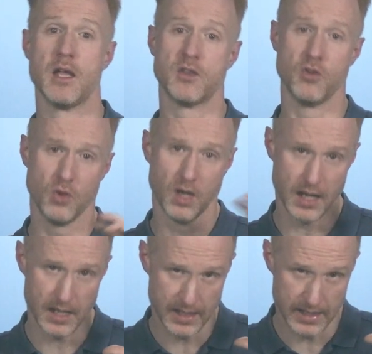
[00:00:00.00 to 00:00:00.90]
to
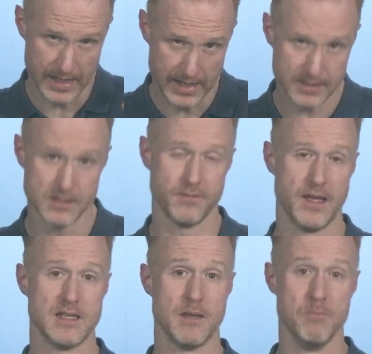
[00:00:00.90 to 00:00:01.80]

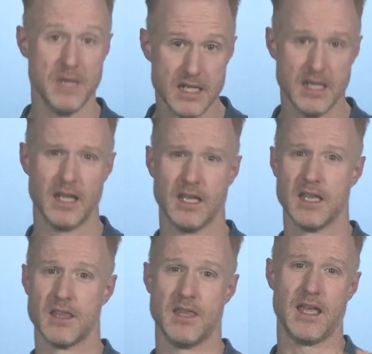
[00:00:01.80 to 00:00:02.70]
activate a meaning
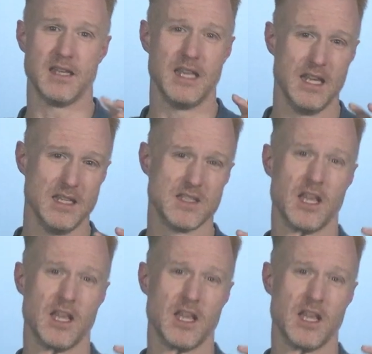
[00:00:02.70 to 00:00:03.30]
that is